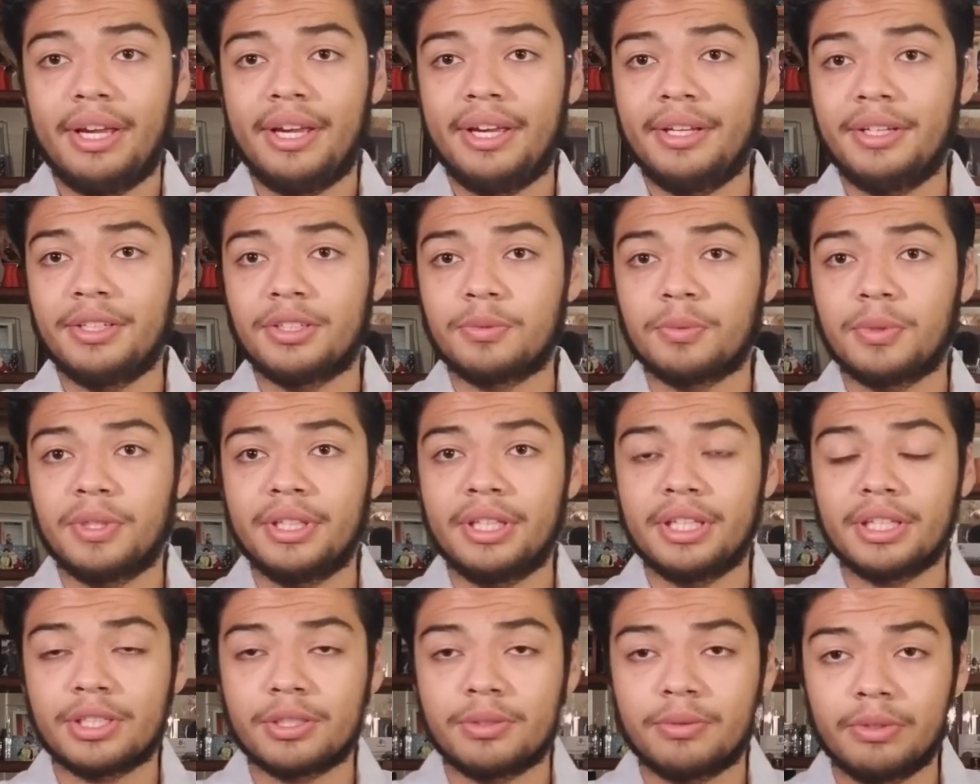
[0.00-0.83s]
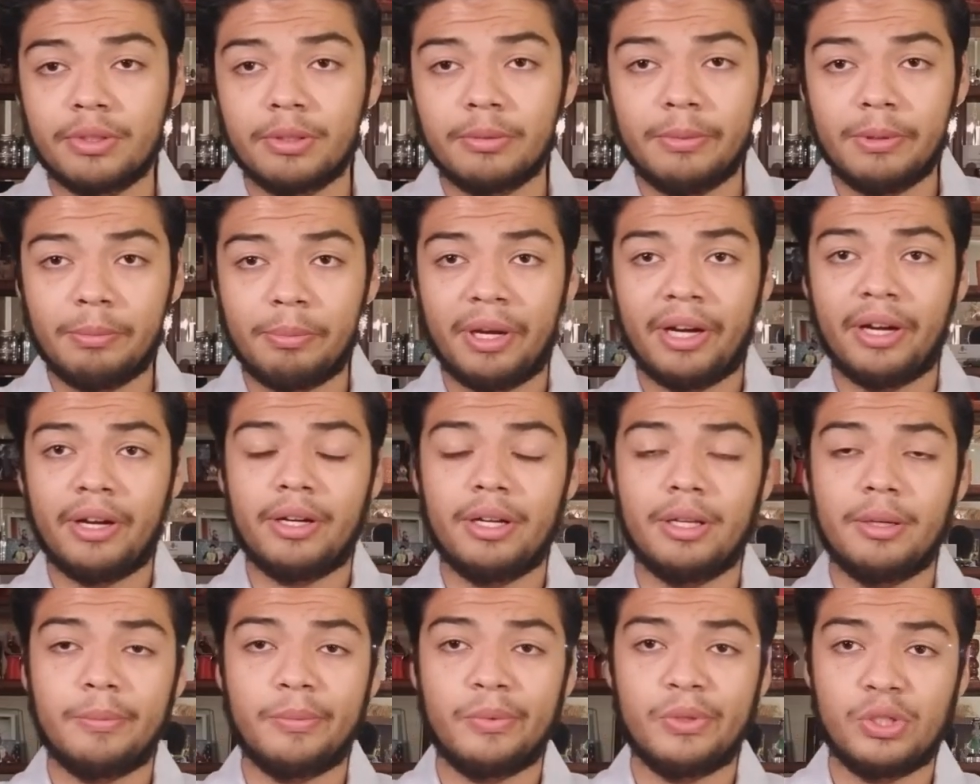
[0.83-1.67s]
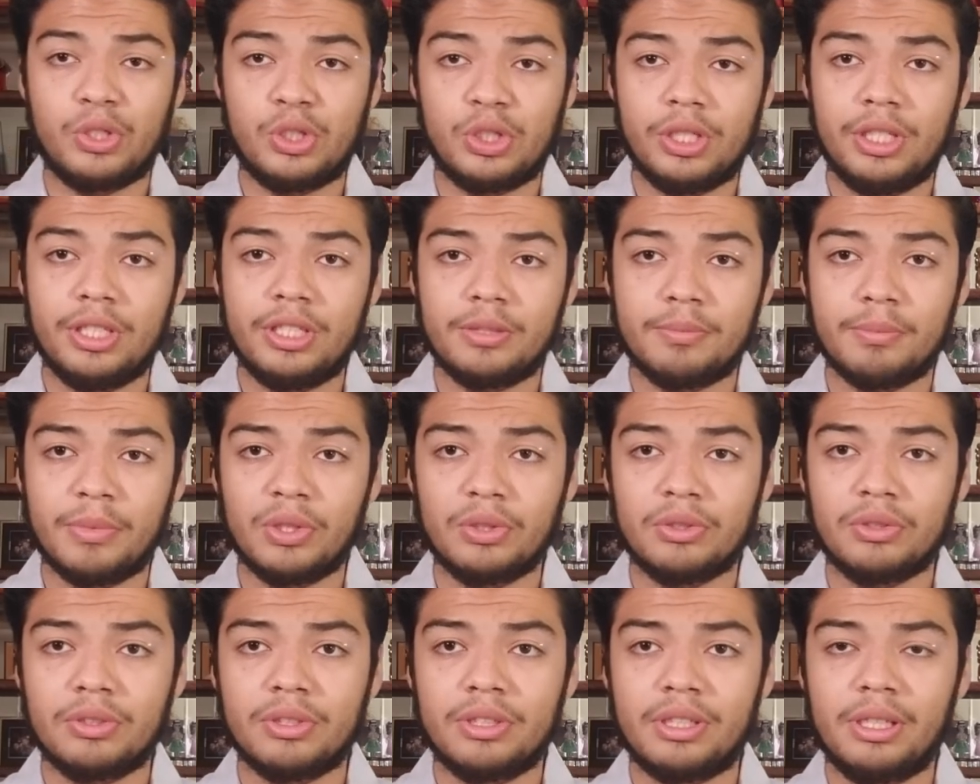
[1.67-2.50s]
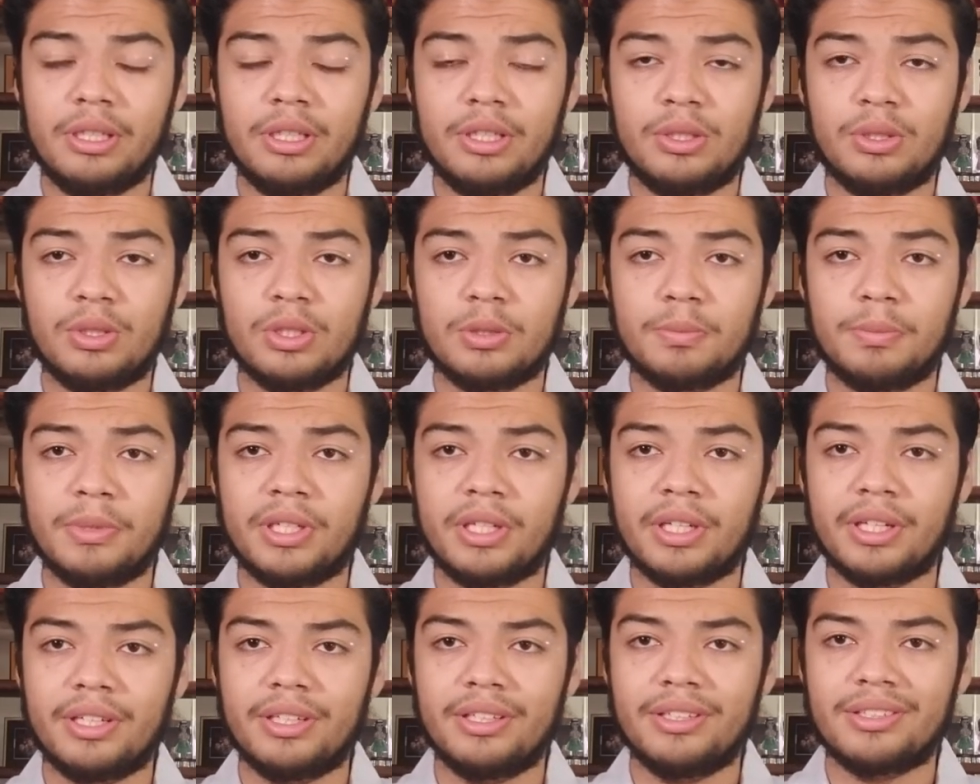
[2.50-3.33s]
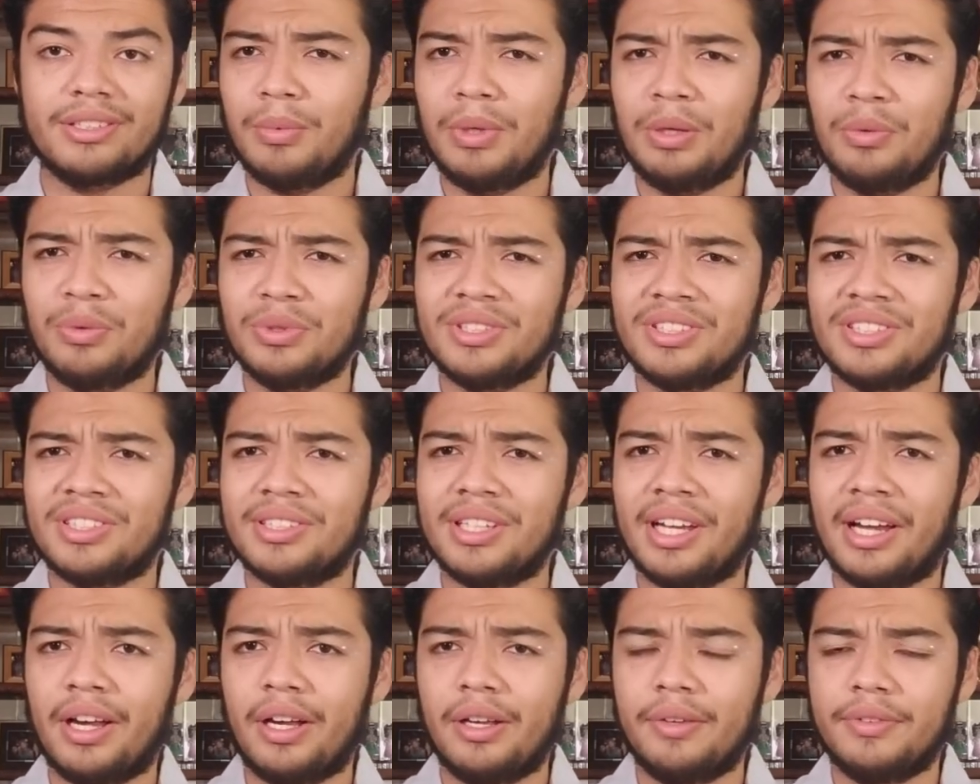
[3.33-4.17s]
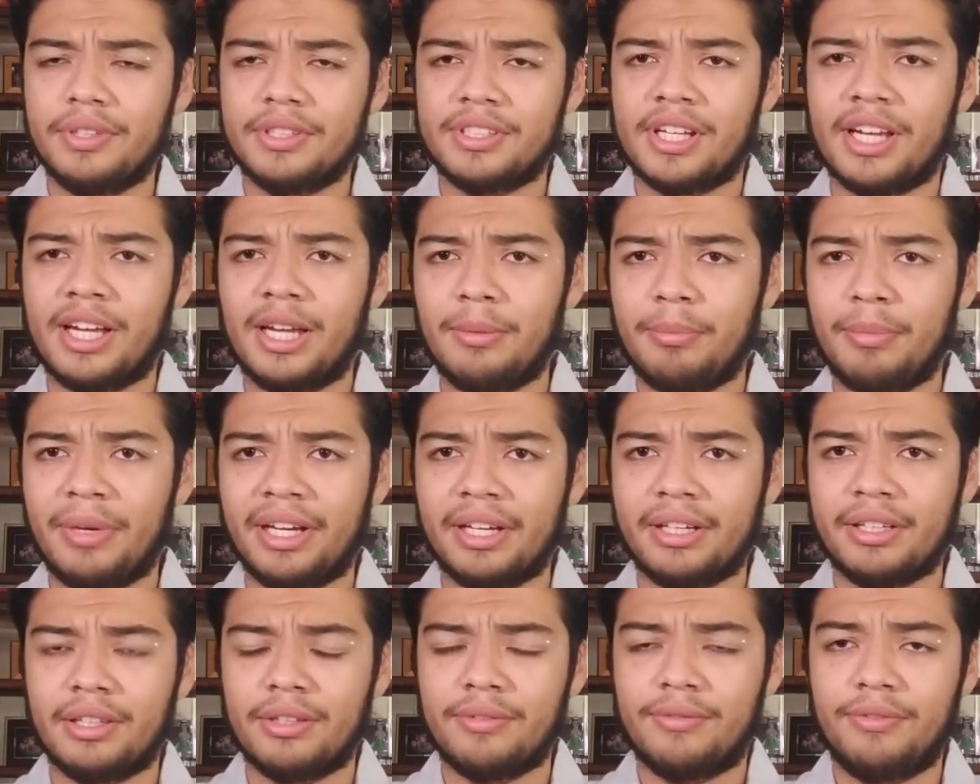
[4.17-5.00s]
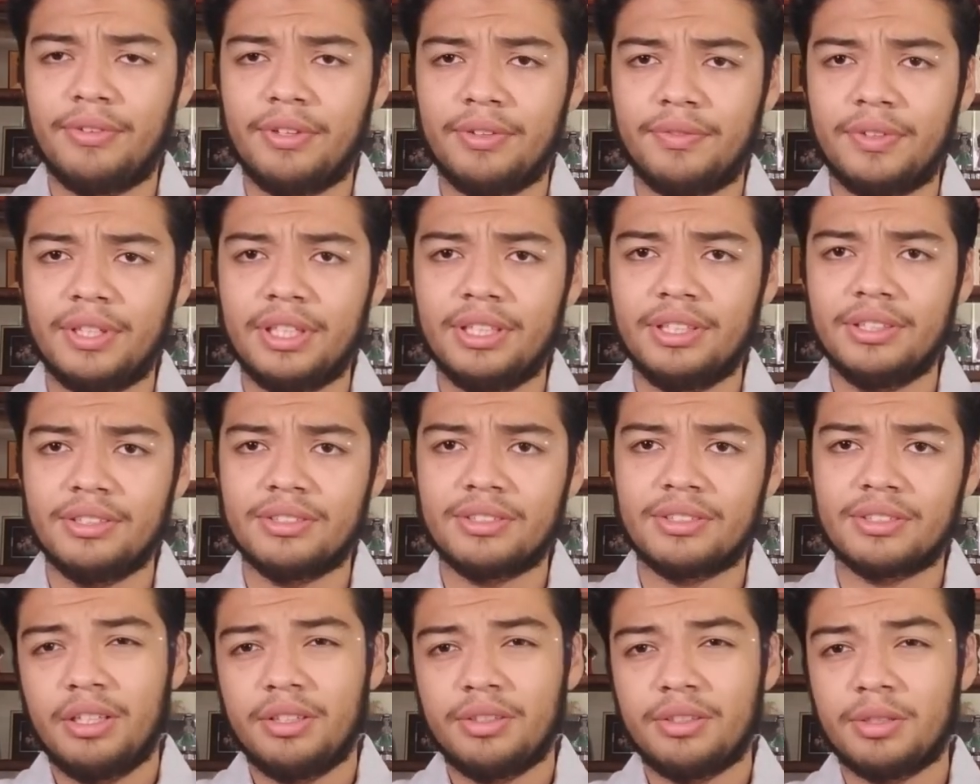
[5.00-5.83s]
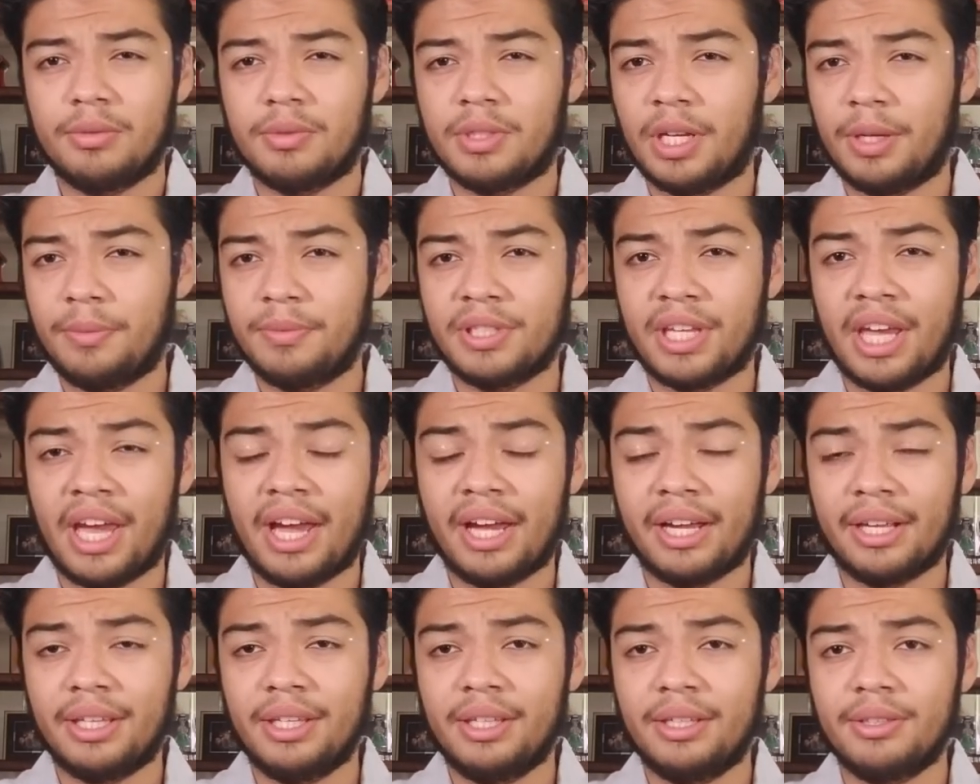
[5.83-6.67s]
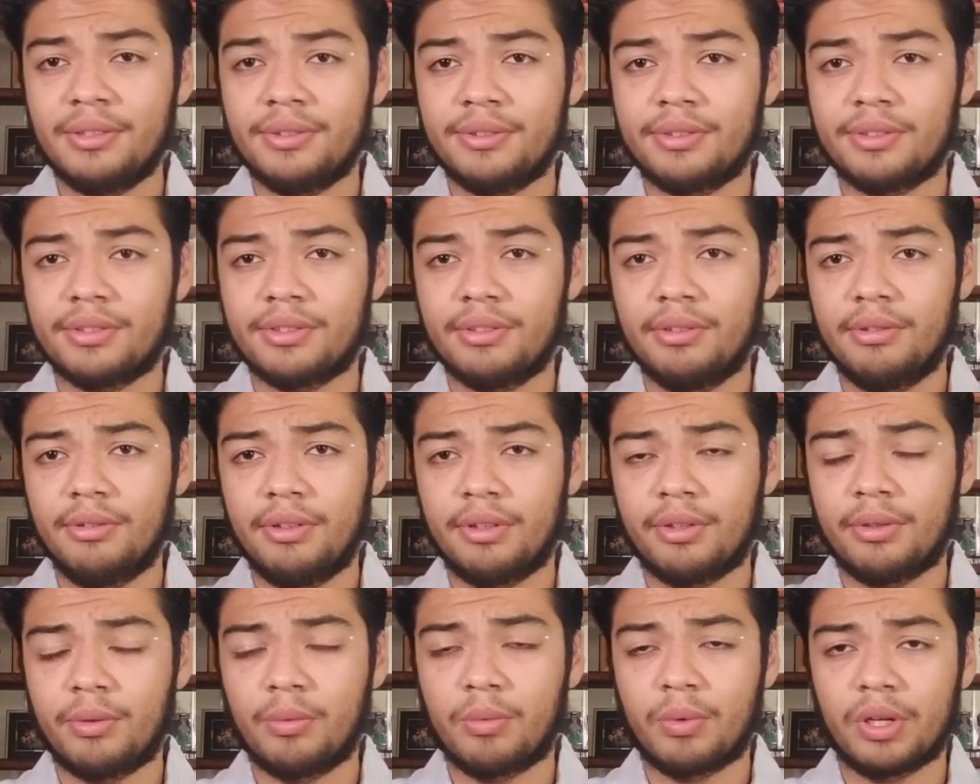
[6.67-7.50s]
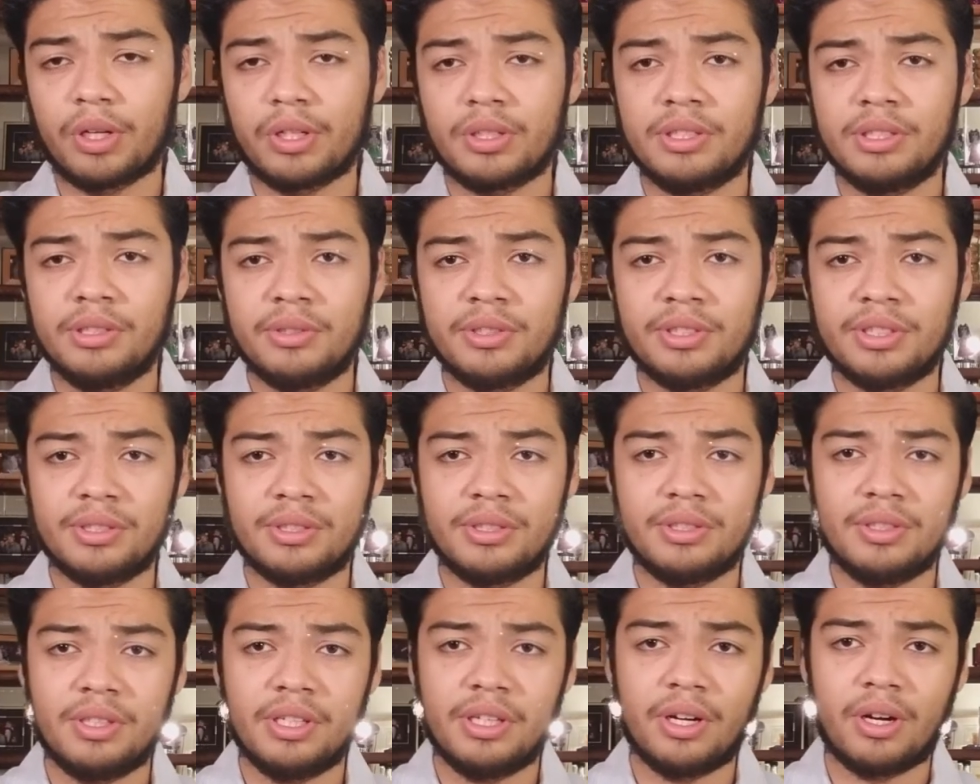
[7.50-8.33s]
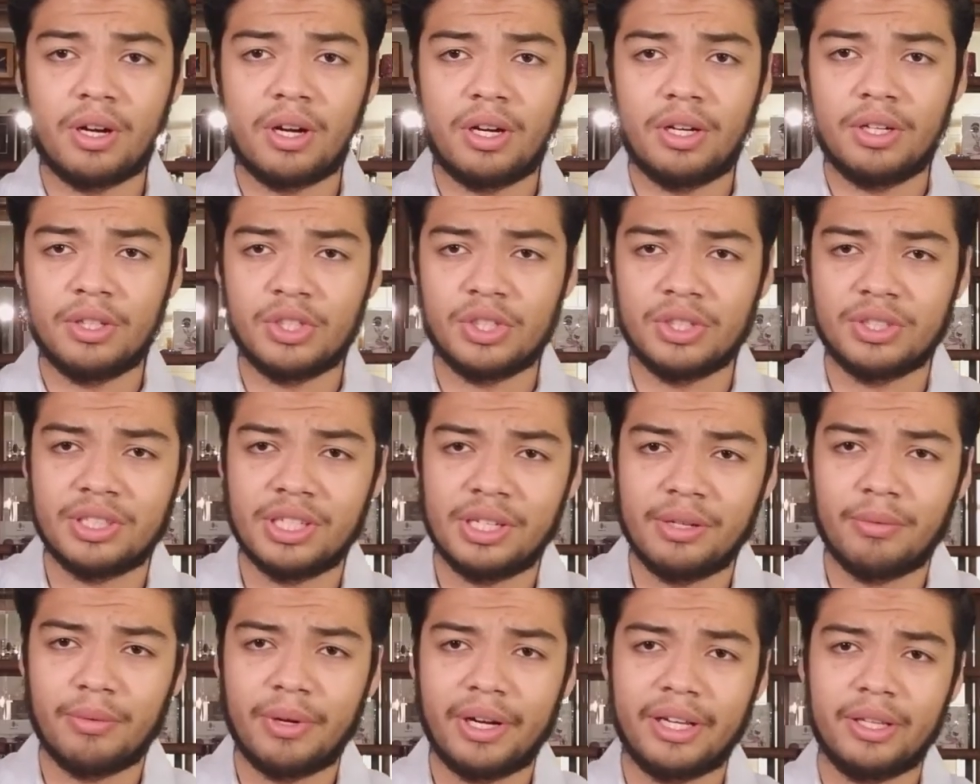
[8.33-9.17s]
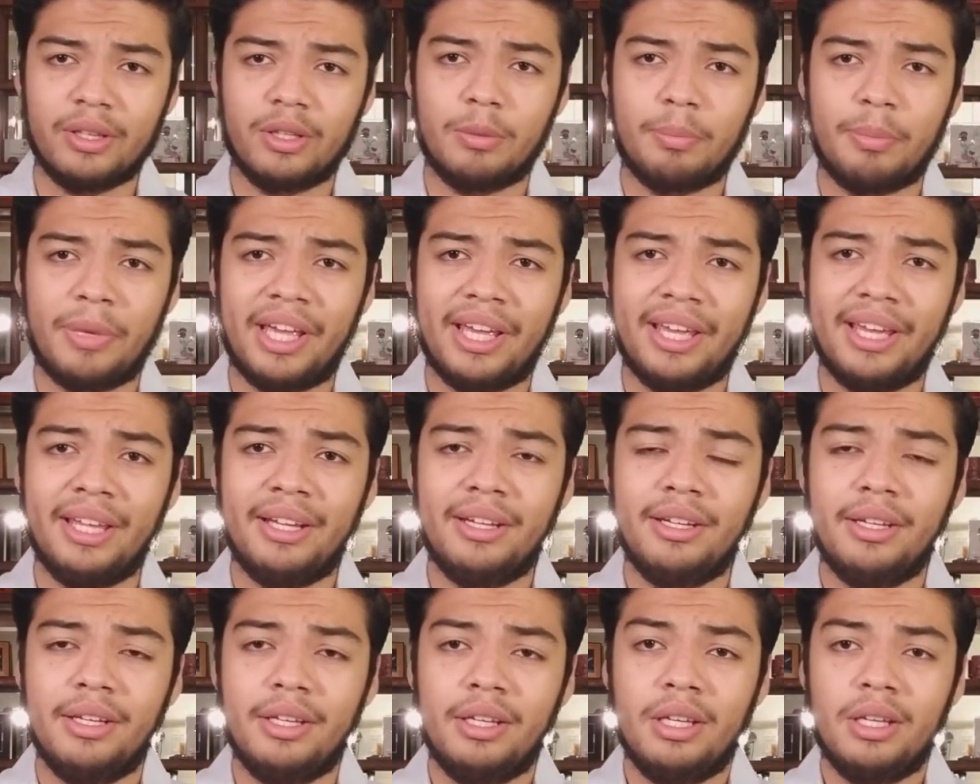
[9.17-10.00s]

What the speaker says: and it's one that should really be paired up with jeans mostly, just because it was the style of the time back in the 50s. Sometimes khakis, it could work too, since they are just a regular pant.